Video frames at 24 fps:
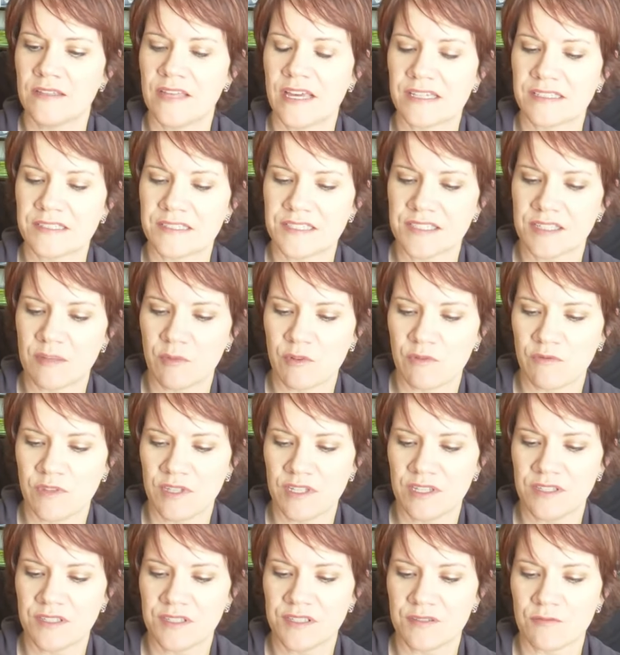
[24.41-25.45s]
that some
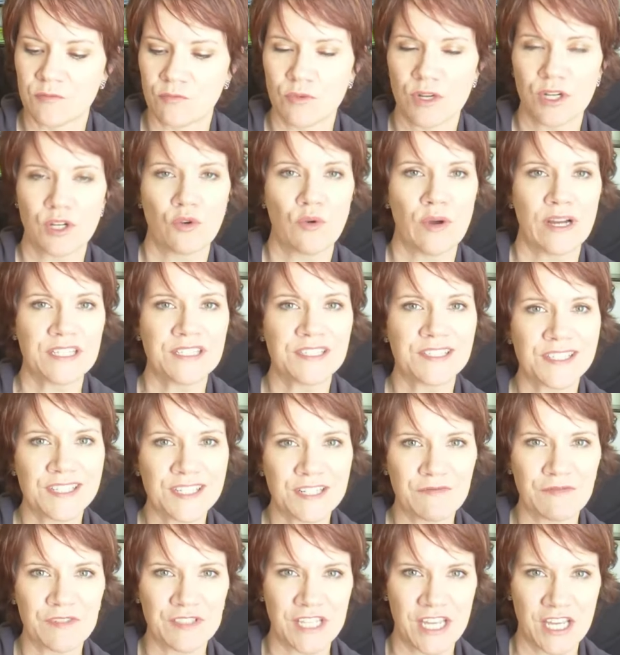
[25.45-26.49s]
of these
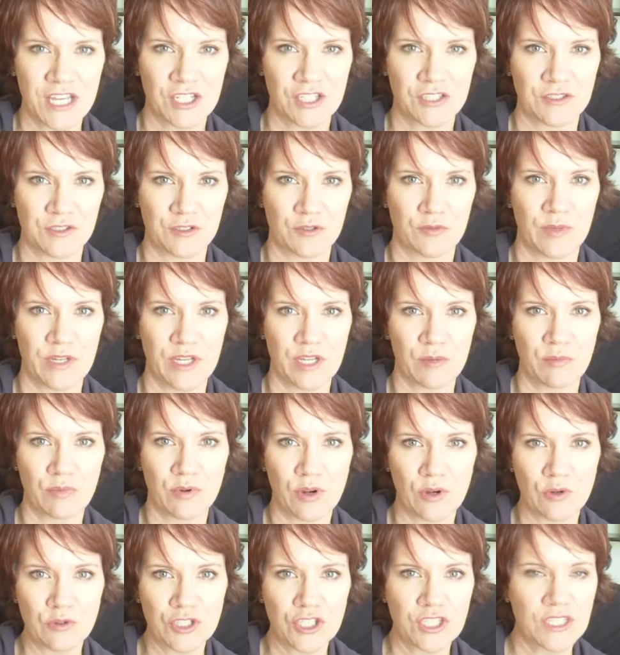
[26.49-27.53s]
requests and invitations are being
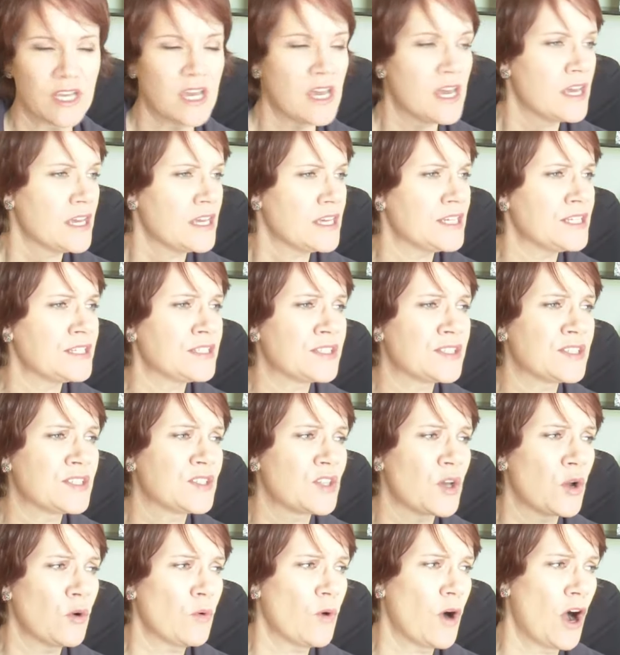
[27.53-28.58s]
approached is
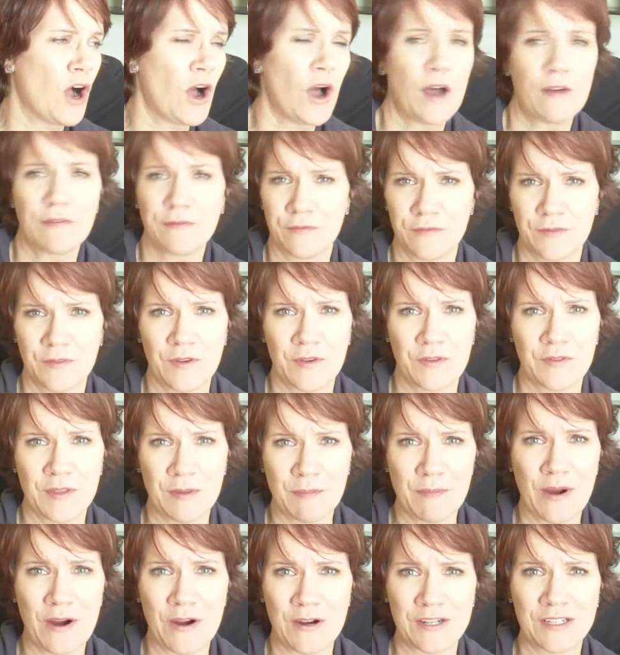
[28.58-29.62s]
so off
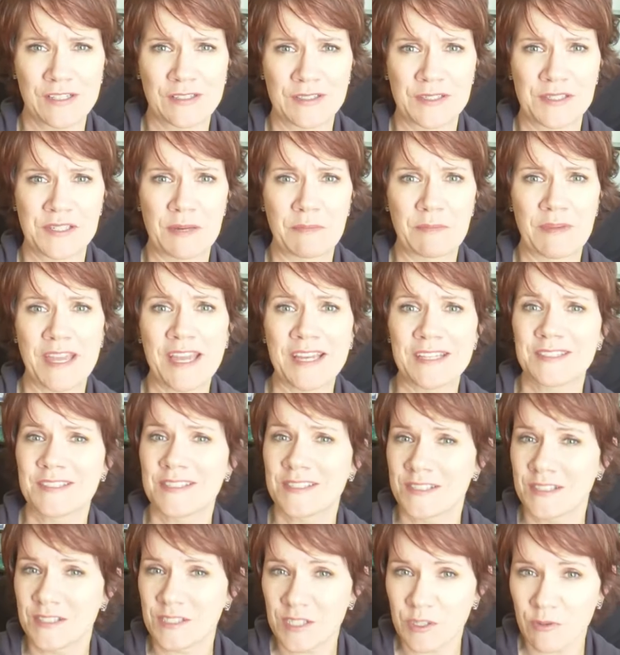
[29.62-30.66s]
the mark in some
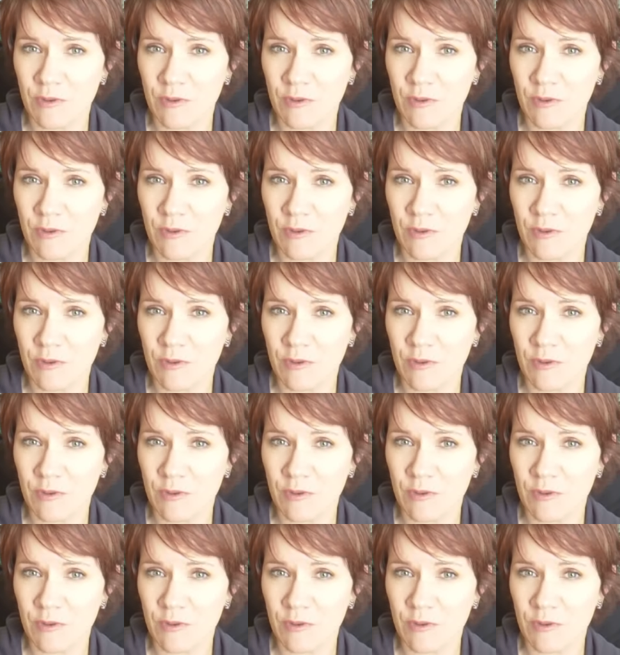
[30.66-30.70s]
cases.